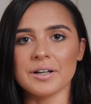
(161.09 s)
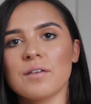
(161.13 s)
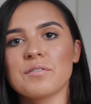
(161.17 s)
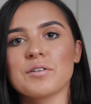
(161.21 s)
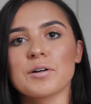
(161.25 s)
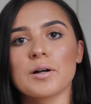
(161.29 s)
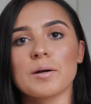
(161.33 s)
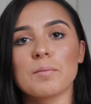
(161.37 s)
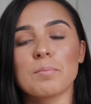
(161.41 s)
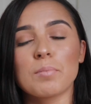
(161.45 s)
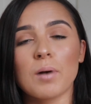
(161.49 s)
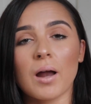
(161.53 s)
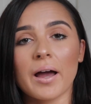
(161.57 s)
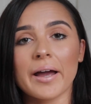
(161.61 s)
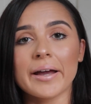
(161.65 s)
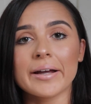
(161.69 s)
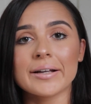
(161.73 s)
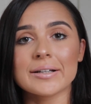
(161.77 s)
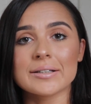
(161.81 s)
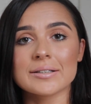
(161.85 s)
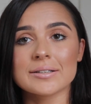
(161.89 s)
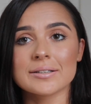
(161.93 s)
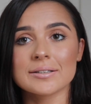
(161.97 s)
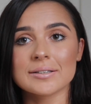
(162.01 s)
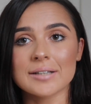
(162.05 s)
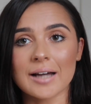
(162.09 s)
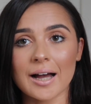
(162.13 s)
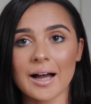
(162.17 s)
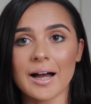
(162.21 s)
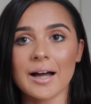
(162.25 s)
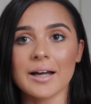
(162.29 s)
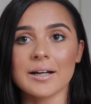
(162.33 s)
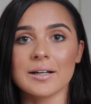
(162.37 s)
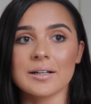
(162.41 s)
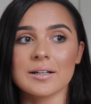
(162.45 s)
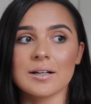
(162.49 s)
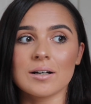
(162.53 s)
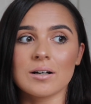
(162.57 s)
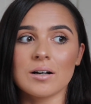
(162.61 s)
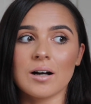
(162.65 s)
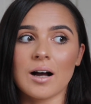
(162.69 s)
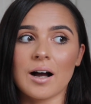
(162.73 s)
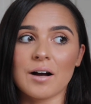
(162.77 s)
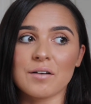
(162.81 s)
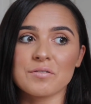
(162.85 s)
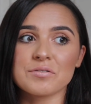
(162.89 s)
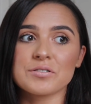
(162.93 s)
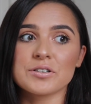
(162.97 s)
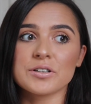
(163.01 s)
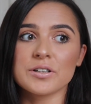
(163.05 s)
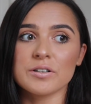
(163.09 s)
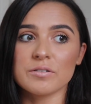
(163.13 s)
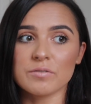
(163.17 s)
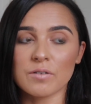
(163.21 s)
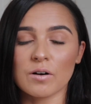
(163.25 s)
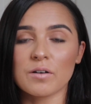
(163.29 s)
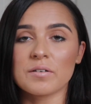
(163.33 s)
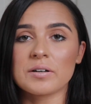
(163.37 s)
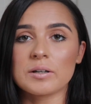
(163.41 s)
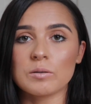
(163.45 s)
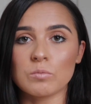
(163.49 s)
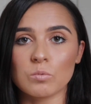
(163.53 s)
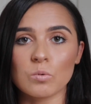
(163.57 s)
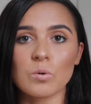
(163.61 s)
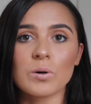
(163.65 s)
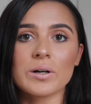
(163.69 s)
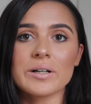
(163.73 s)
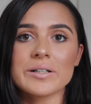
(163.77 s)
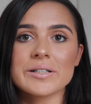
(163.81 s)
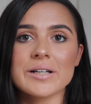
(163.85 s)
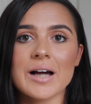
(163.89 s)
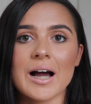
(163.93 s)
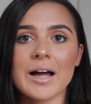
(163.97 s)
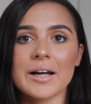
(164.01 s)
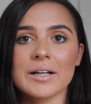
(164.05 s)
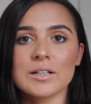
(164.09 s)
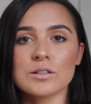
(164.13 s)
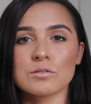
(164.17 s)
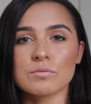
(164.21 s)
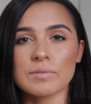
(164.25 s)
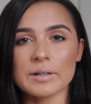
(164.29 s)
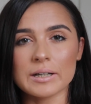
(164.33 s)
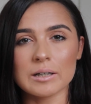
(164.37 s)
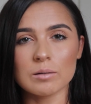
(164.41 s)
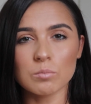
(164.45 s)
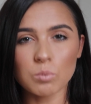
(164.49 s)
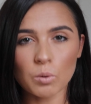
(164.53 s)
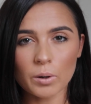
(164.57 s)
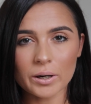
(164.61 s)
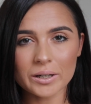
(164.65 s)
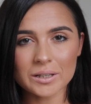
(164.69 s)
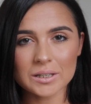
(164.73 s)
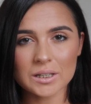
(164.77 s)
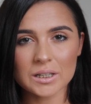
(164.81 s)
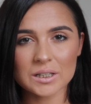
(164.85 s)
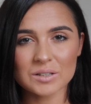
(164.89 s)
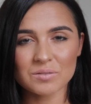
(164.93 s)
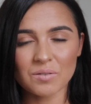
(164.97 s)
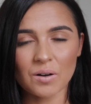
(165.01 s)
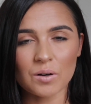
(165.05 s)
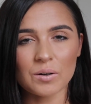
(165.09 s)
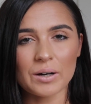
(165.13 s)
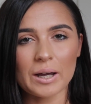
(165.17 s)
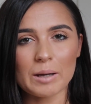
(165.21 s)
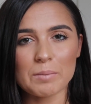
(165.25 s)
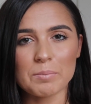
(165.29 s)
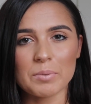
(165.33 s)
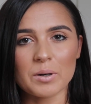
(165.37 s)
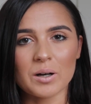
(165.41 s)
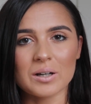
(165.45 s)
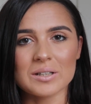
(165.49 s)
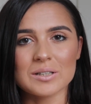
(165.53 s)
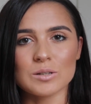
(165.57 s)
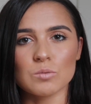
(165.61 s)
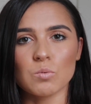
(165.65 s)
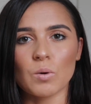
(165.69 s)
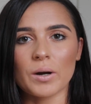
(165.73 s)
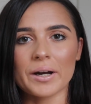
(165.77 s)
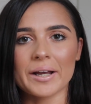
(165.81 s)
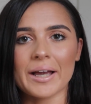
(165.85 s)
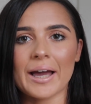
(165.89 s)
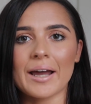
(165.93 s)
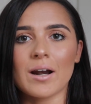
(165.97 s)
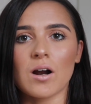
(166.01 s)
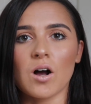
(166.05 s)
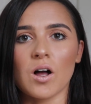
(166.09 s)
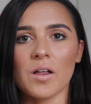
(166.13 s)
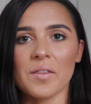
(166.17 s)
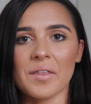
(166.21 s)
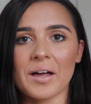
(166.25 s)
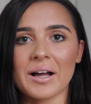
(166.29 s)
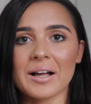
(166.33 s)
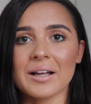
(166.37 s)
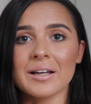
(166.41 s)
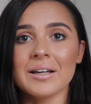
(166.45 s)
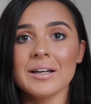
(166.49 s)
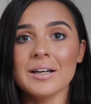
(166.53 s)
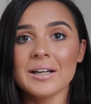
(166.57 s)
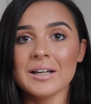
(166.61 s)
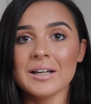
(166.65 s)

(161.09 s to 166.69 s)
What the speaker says: If you're applying tan after you've already worn tan, it's really important to exfoliate, because you want to get all that